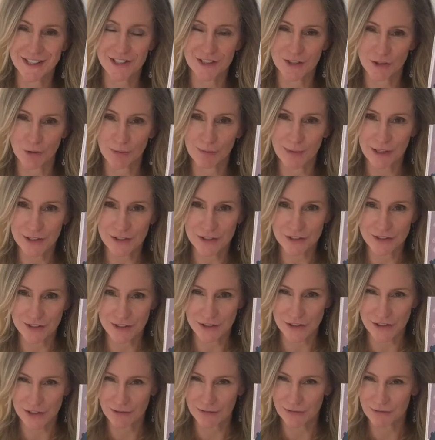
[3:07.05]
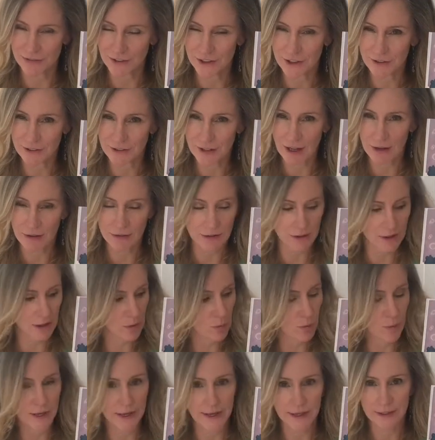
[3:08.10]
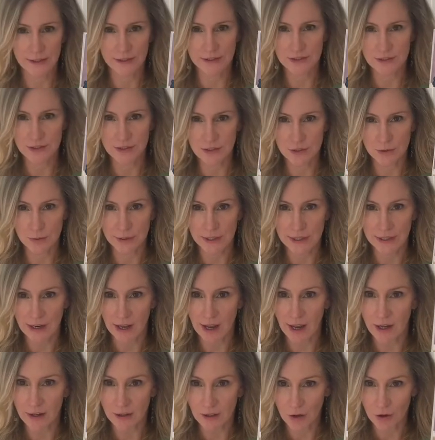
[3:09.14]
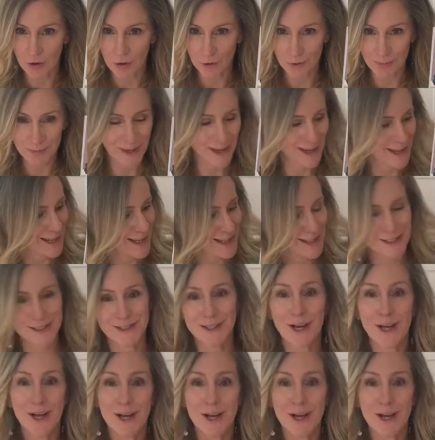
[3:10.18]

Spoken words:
so much that she figured out a way to do it at home and